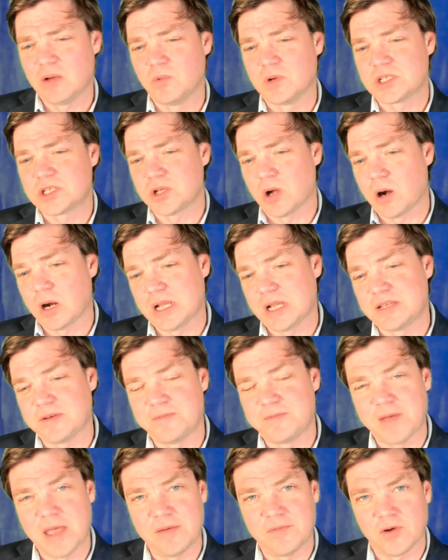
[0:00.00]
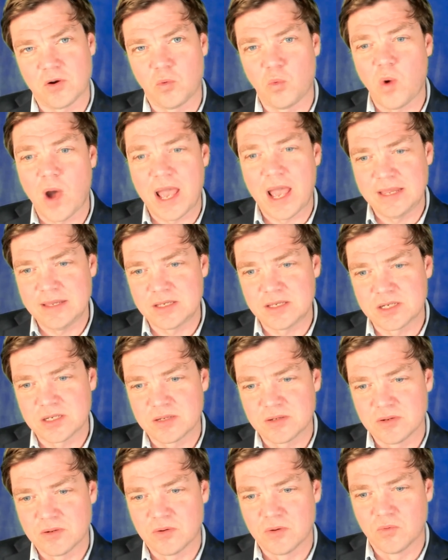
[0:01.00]
was starting to favor white
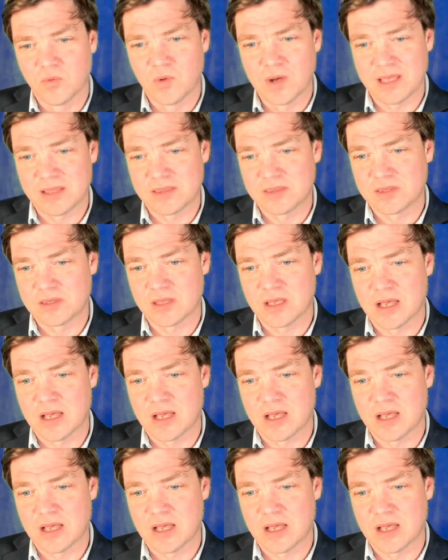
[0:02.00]
with,